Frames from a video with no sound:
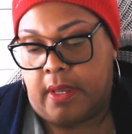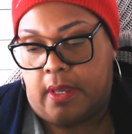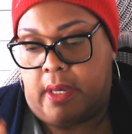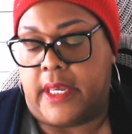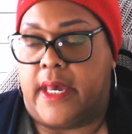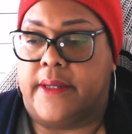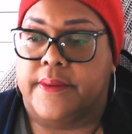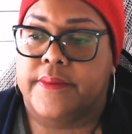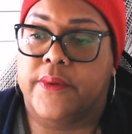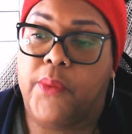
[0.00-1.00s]
Again,
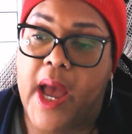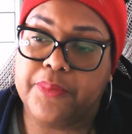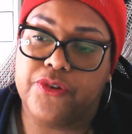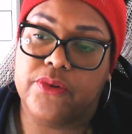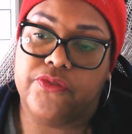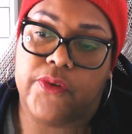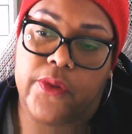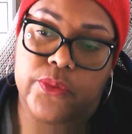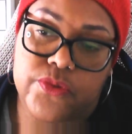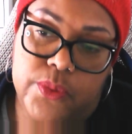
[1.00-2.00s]
the rapture is for
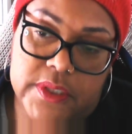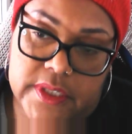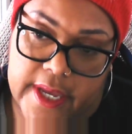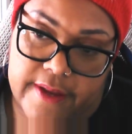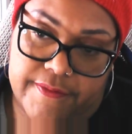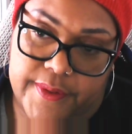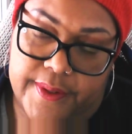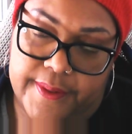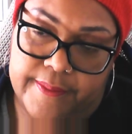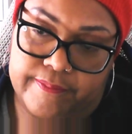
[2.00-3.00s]
those who are saved.
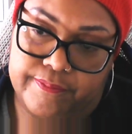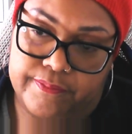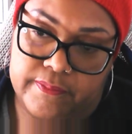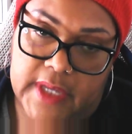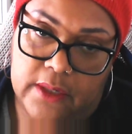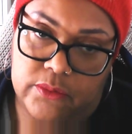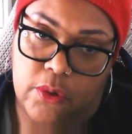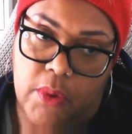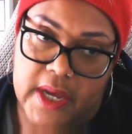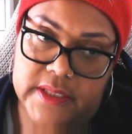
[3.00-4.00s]
I don't
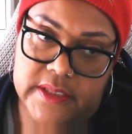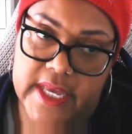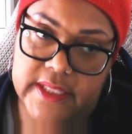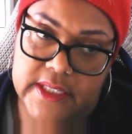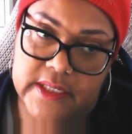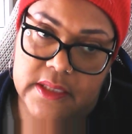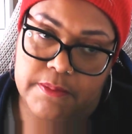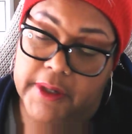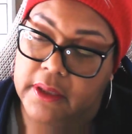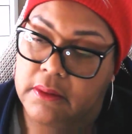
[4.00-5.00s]
know why I said this,
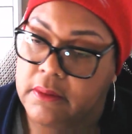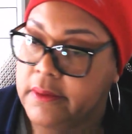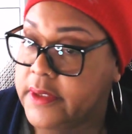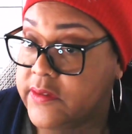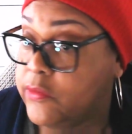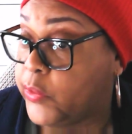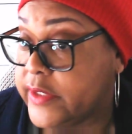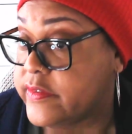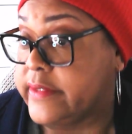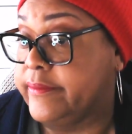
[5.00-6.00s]
but it's a
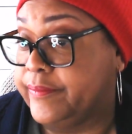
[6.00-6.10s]
reason.